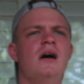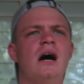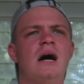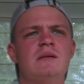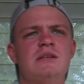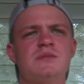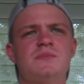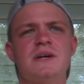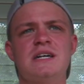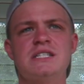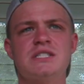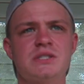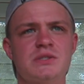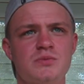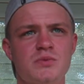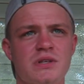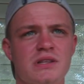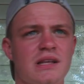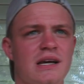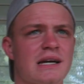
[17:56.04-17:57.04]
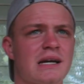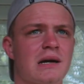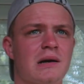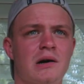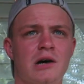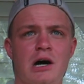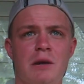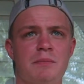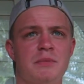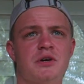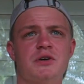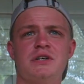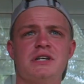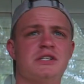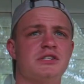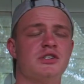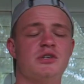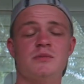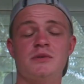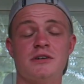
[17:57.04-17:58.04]
On these pages with like 1
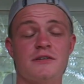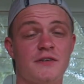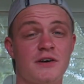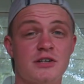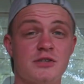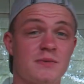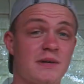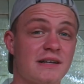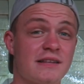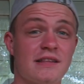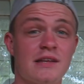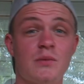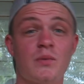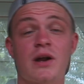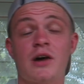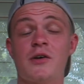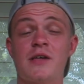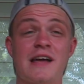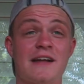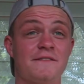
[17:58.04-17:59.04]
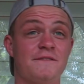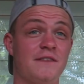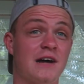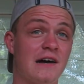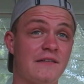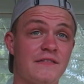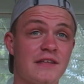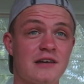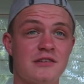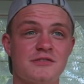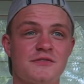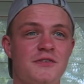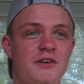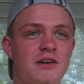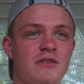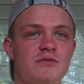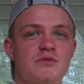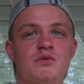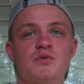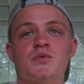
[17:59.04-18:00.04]
million, 2 million followers back then, when I only had 5,000
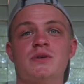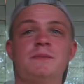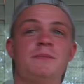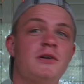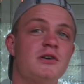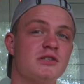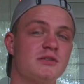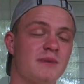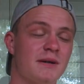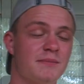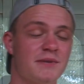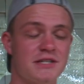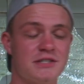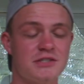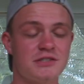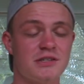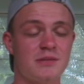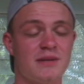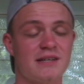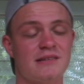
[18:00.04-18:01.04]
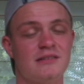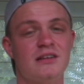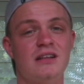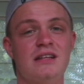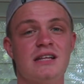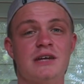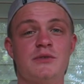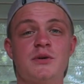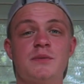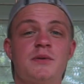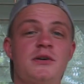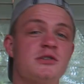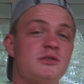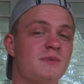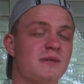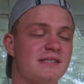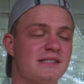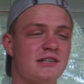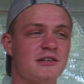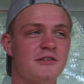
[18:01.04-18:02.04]
followers, would repost my pictures on they'd repost
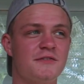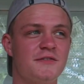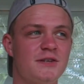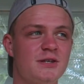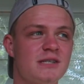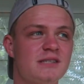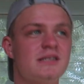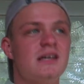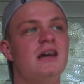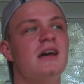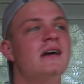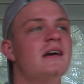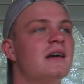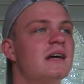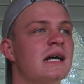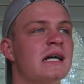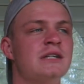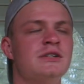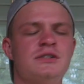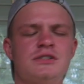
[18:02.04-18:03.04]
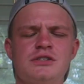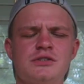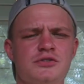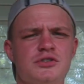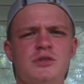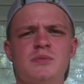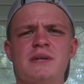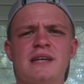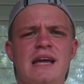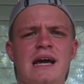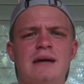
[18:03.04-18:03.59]
my selfies, and I'd just do stupid